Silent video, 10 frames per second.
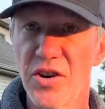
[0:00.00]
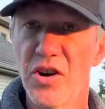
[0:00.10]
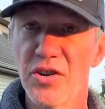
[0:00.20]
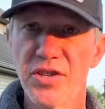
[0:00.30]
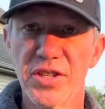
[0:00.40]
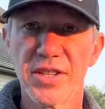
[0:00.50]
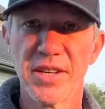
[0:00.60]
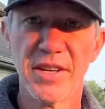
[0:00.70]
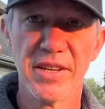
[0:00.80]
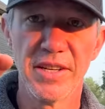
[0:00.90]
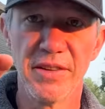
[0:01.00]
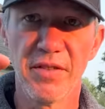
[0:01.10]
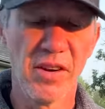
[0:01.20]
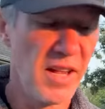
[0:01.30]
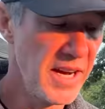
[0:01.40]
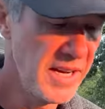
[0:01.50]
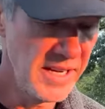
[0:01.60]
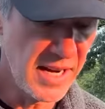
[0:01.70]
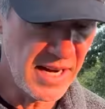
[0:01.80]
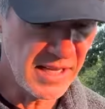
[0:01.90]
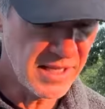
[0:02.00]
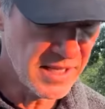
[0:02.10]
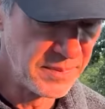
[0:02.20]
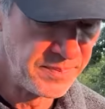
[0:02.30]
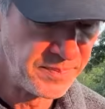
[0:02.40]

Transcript: all just different lighted nocks.